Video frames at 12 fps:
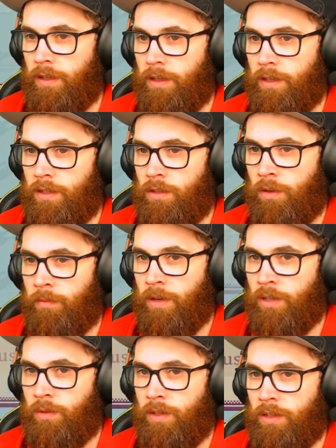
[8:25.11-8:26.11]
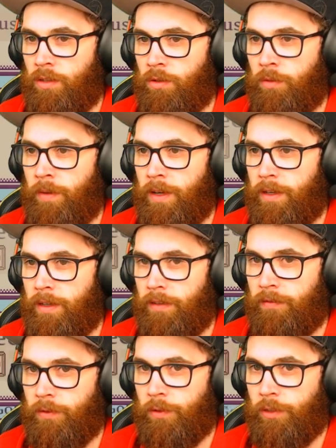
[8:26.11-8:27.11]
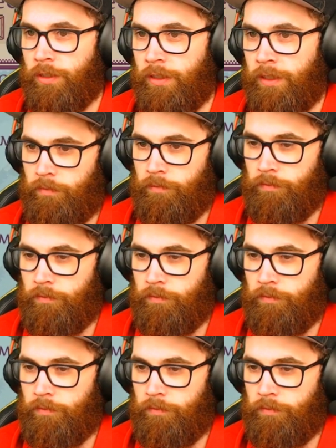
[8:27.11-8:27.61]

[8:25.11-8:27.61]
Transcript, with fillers: and there's not much we can do about it unfortunately